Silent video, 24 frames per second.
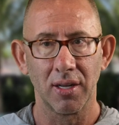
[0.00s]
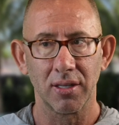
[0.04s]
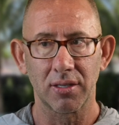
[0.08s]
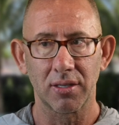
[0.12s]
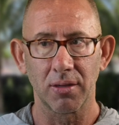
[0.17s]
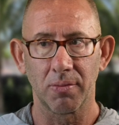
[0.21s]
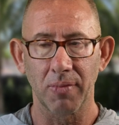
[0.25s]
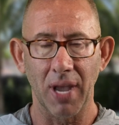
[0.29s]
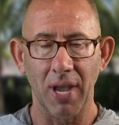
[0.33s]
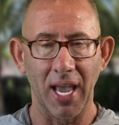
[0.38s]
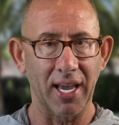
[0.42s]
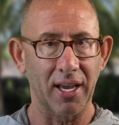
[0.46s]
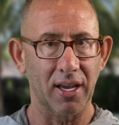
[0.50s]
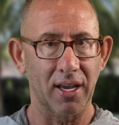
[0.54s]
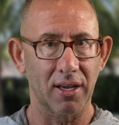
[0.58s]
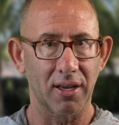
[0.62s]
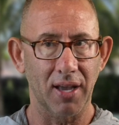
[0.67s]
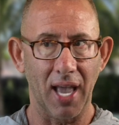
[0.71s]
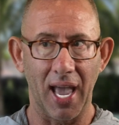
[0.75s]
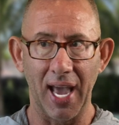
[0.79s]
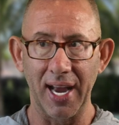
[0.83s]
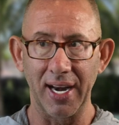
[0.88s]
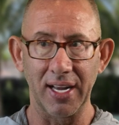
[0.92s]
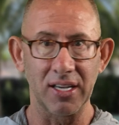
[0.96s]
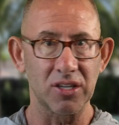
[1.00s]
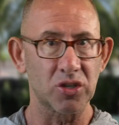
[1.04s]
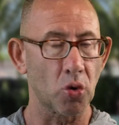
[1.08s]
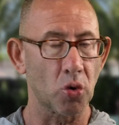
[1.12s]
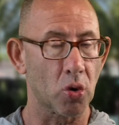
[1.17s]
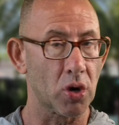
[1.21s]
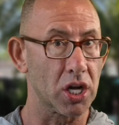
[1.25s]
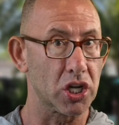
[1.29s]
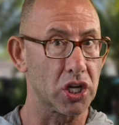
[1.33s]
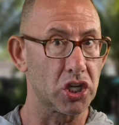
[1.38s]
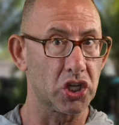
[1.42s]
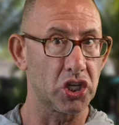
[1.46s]
to make any
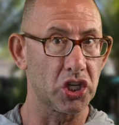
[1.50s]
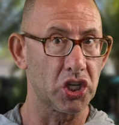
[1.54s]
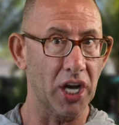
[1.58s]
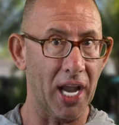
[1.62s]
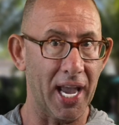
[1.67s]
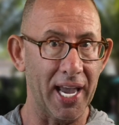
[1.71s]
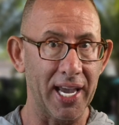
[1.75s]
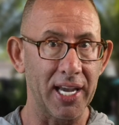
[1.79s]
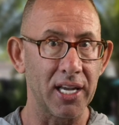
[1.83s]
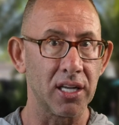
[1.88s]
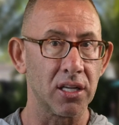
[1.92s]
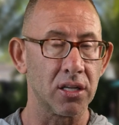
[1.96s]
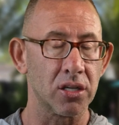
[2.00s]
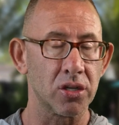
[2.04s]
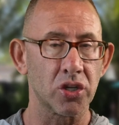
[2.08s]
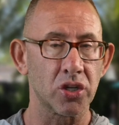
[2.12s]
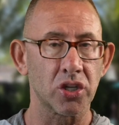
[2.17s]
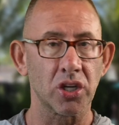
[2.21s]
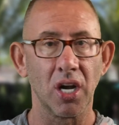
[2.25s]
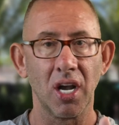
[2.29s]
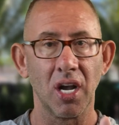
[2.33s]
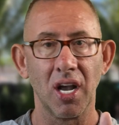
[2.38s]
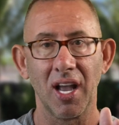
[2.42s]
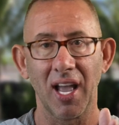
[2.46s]
sort of change